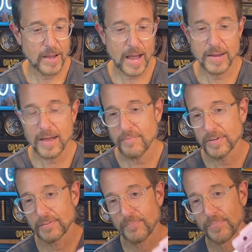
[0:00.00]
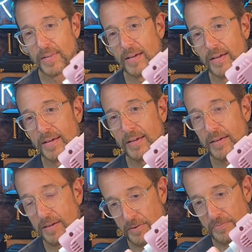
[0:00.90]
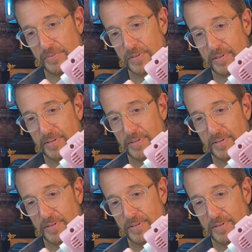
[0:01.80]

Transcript: I had to have it. If